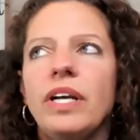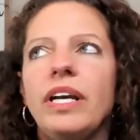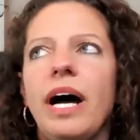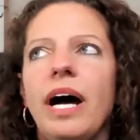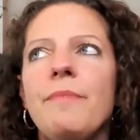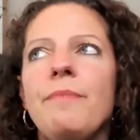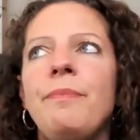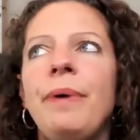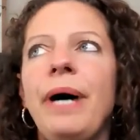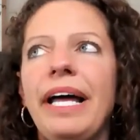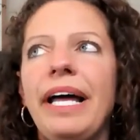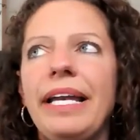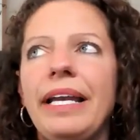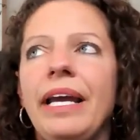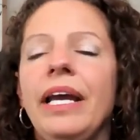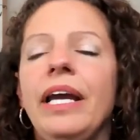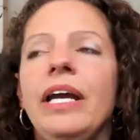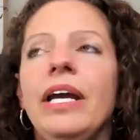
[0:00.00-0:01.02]
whatnot.
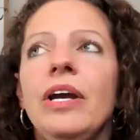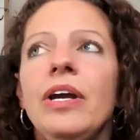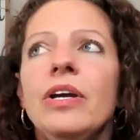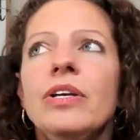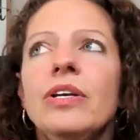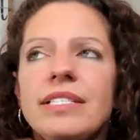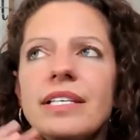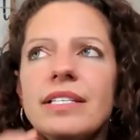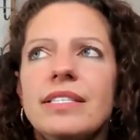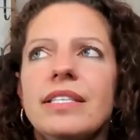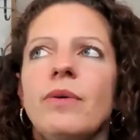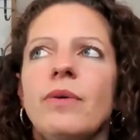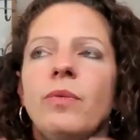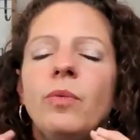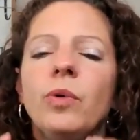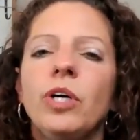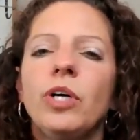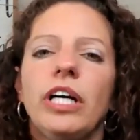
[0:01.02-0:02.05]
But this is the
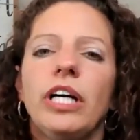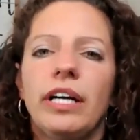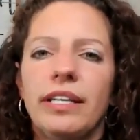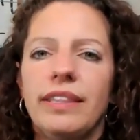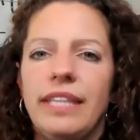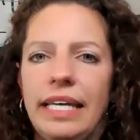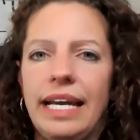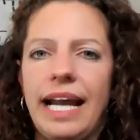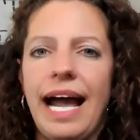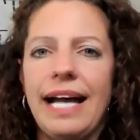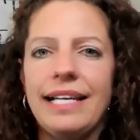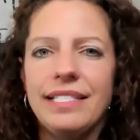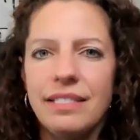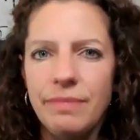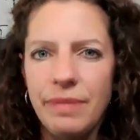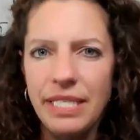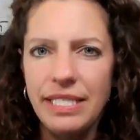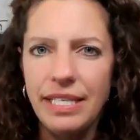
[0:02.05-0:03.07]
work that
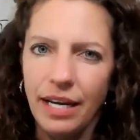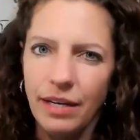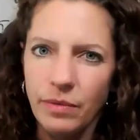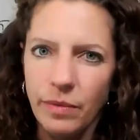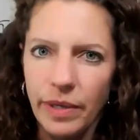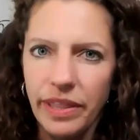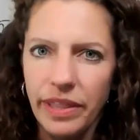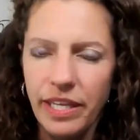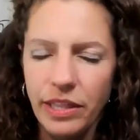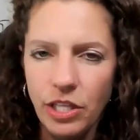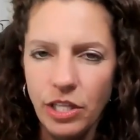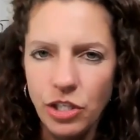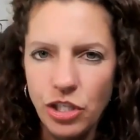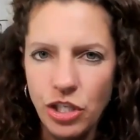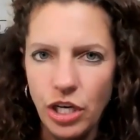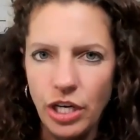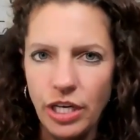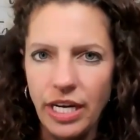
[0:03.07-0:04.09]
has to be done within the
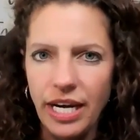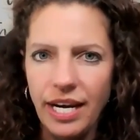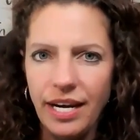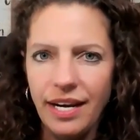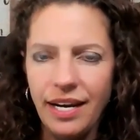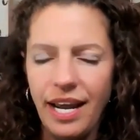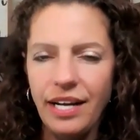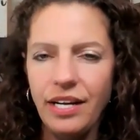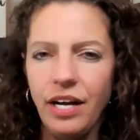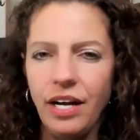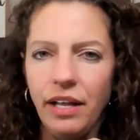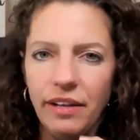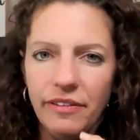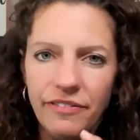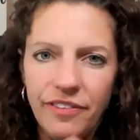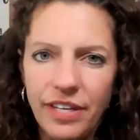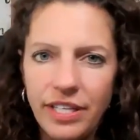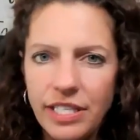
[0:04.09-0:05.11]
journey. And I
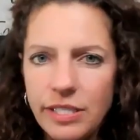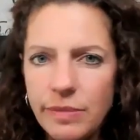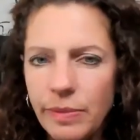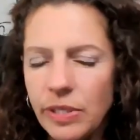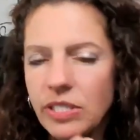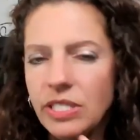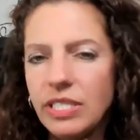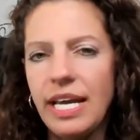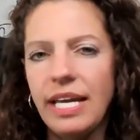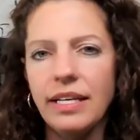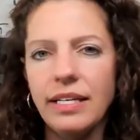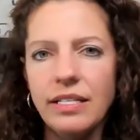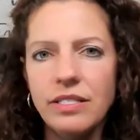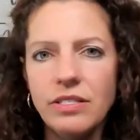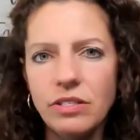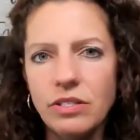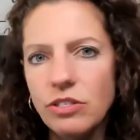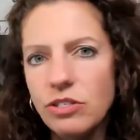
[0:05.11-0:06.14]
call it fitness
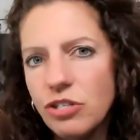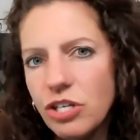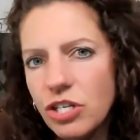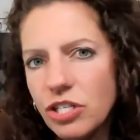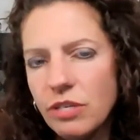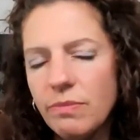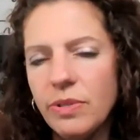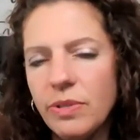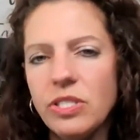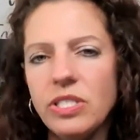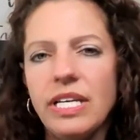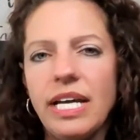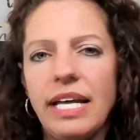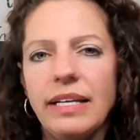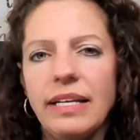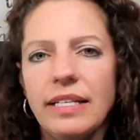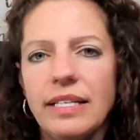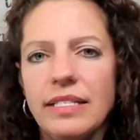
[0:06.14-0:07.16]
personalities or nutrition
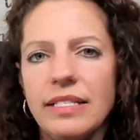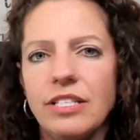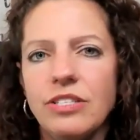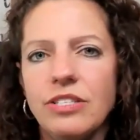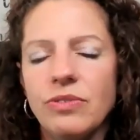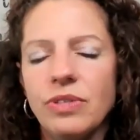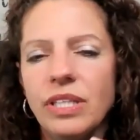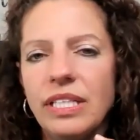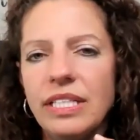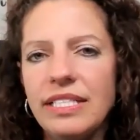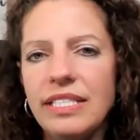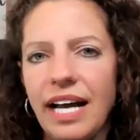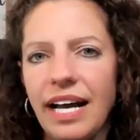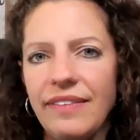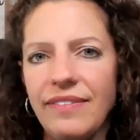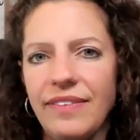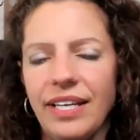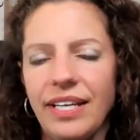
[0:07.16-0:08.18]
personalities. It's really
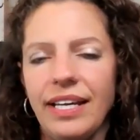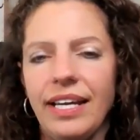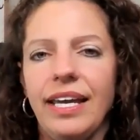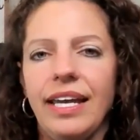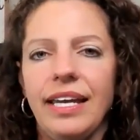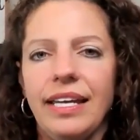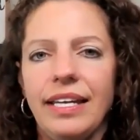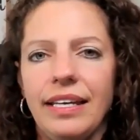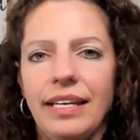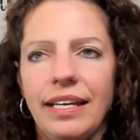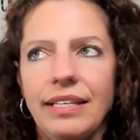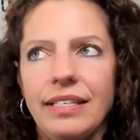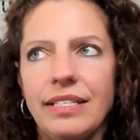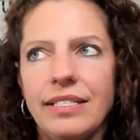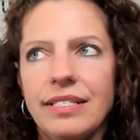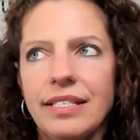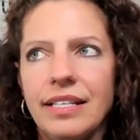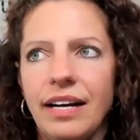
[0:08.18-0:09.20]
diving in
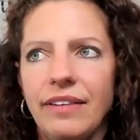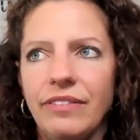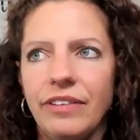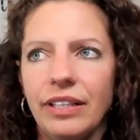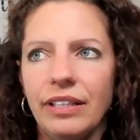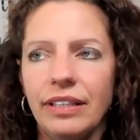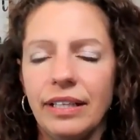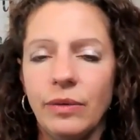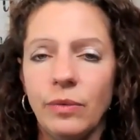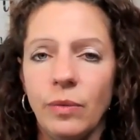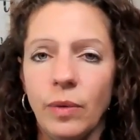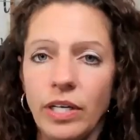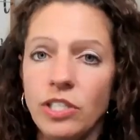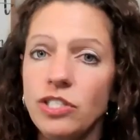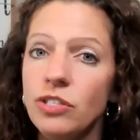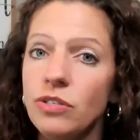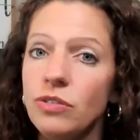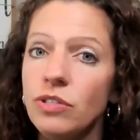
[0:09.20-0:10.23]
and discovering like, what
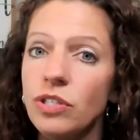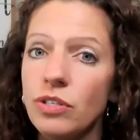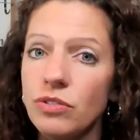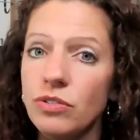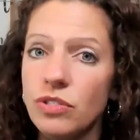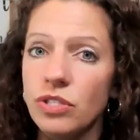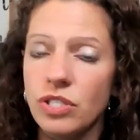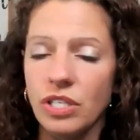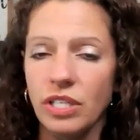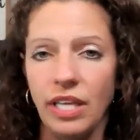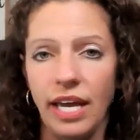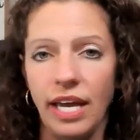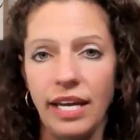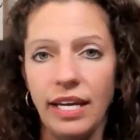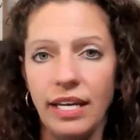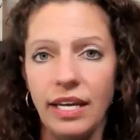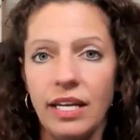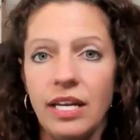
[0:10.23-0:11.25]
did you used to
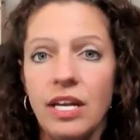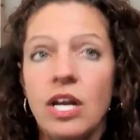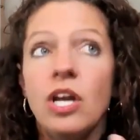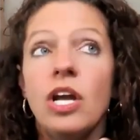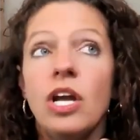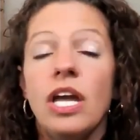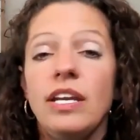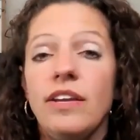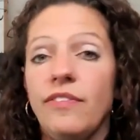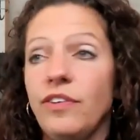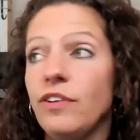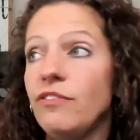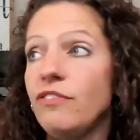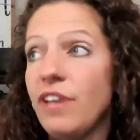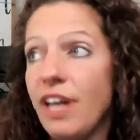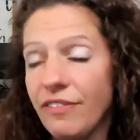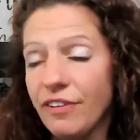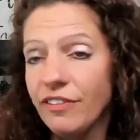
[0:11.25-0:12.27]
like? And if
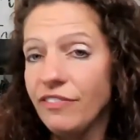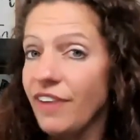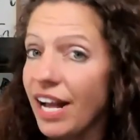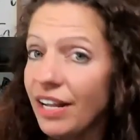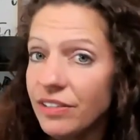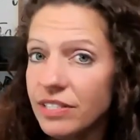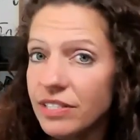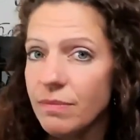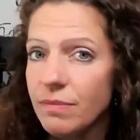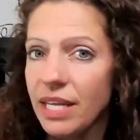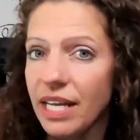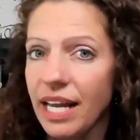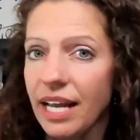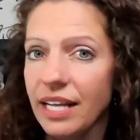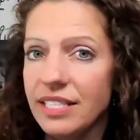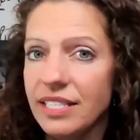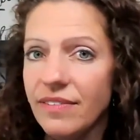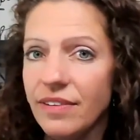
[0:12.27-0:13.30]
you've never found
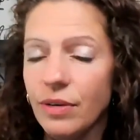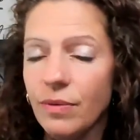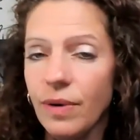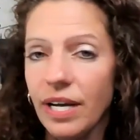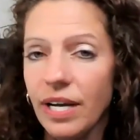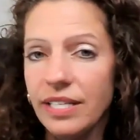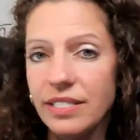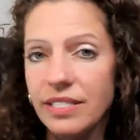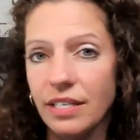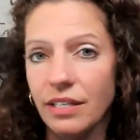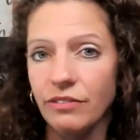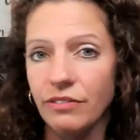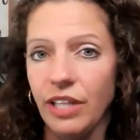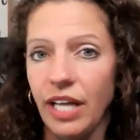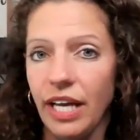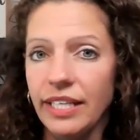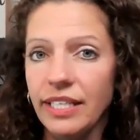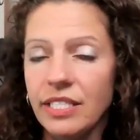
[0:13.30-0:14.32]
something activity wise that you
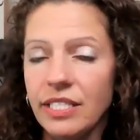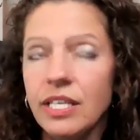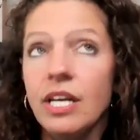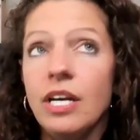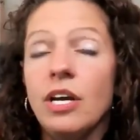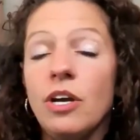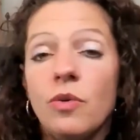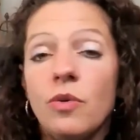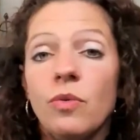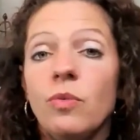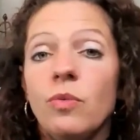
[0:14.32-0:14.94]
liked,